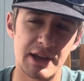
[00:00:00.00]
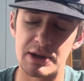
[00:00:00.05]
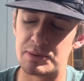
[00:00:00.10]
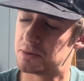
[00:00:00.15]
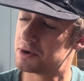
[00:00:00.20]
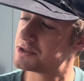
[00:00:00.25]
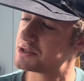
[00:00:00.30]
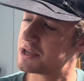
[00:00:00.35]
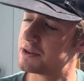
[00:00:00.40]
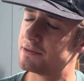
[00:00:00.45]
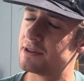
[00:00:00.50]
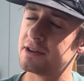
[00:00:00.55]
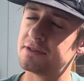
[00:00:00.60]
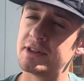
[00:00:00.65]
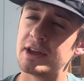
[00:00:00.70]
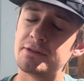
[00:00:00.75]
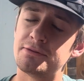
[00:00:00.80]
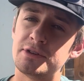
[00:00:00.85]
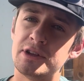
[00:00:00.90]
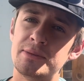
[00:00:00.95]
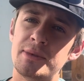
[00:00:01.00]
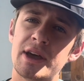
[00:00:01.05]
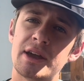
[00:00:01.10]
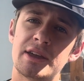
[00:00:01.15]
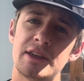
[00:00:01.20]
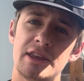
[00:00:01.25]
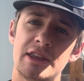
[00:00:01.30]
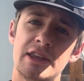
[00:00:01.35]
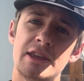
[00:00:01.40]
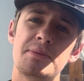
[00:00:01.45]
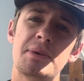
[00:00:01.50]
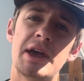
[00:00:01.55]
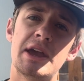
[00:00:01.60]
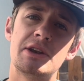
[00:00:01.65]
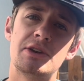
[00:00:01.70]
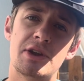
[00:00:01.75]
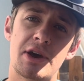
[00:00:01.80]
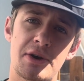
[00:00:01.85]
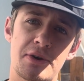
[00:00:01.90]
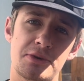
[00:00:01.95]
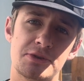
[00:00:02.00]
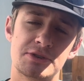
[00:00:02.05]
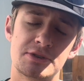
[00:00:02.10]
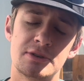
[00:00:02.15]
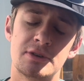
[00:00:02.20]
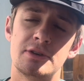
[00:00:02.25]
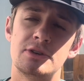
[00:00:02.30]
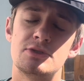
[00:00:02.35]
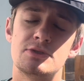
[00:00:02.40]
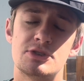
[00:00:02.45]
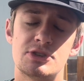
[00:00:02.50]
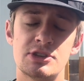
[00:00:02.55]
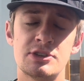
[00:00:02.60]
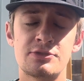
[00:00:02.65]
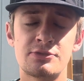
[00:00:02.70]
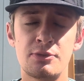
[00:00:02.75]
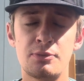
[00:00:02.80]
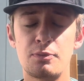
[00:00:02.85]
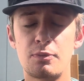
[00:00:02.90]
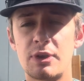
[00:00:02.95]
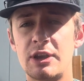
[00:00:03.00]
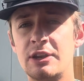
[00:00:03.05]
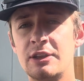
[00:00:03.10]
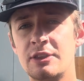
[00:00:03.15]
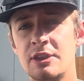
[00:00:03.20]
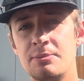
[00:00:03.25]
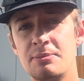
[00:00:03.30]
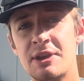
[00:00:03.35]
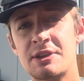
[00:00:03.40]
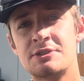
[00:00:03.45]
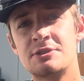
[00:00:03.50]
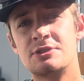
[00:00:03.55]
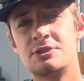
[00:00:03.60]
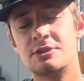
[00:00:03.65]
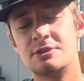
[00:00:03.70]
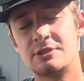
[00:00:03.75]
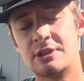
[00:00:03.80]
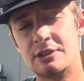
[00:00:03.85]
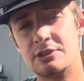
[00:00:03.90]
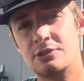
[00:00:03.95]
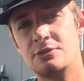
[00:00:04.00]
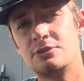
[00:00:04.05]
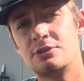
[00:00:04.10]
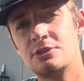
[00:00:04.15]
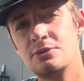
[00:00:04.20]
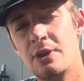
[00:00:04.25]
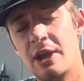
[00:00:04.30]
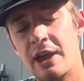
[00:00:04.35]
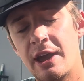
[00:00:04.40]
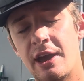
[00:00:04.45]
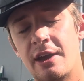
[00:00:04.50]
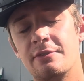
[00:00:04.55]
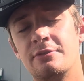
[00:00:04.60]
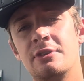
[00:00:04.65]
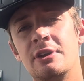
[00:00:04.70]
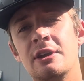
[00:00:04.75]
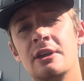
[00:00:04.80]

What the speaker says: And once they've left that feedback, eBay knows just from reading the messages that you two have